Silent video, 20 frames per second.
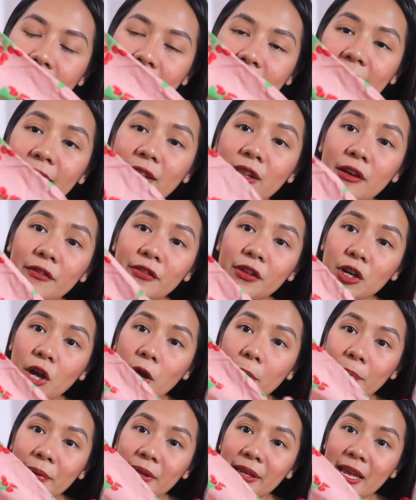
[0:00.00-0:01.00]
And I love the
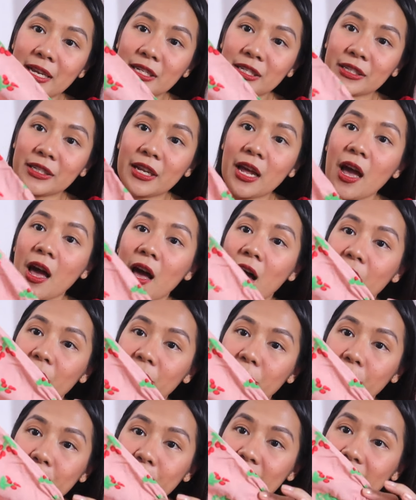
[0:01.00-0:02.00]
combination
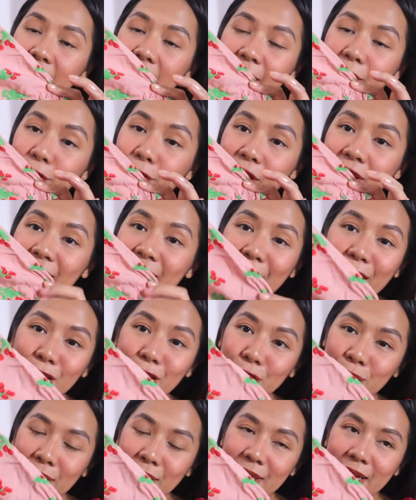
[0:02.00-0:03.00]
of pink and red
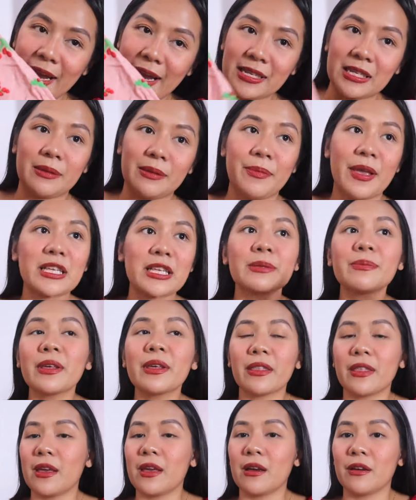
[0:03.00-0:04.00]
actually, guys. It makes me
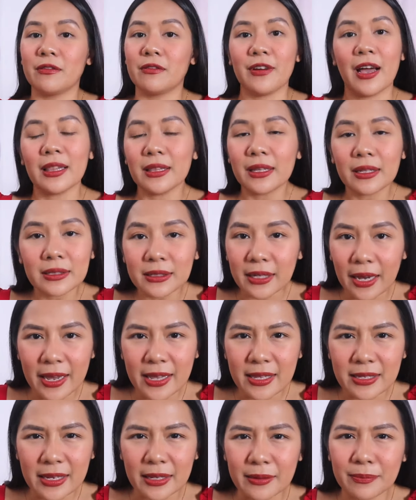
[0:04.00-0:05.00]
think of
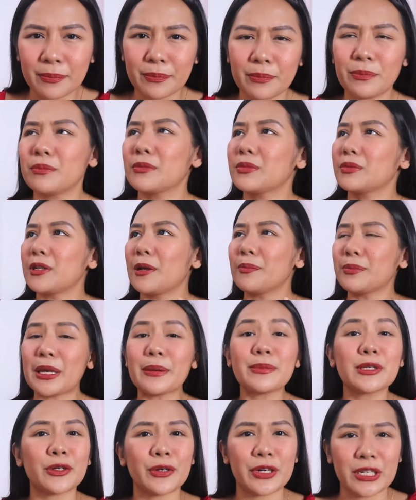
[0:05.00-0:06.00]
Valentine's and
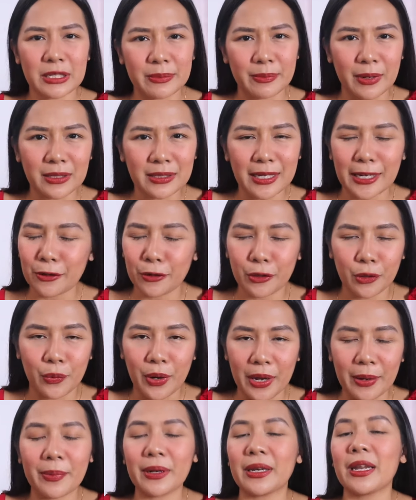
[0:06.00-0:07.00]
sometimes Christmas. I don't know
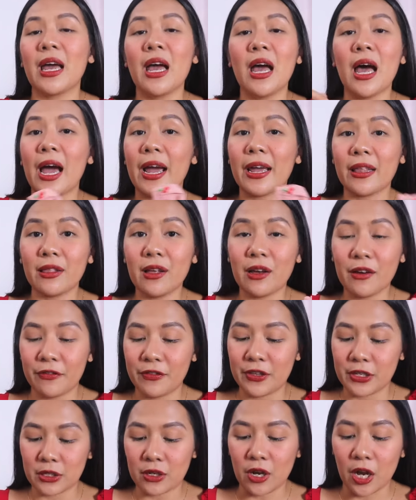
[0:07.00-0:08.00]
why, but I
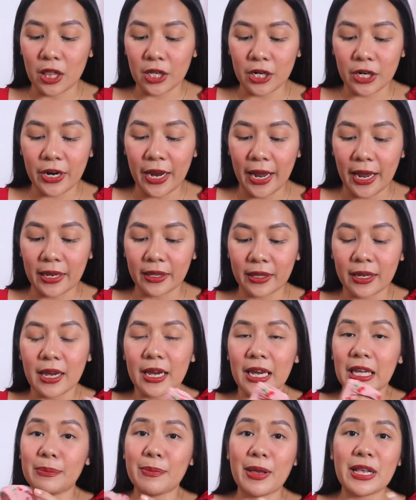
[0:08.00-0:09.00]
love this color and
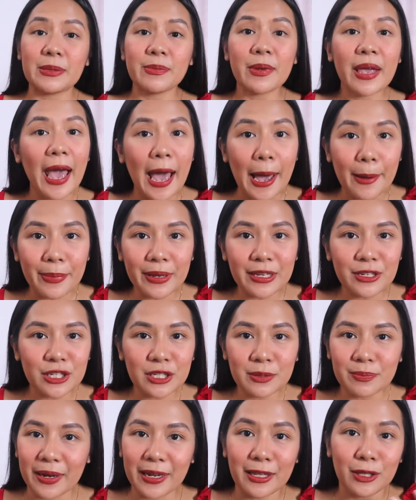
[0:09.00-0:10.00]
it makes me happy
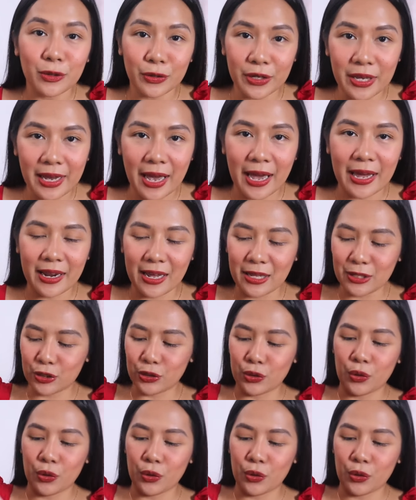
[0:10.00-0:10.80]
just by looking at it.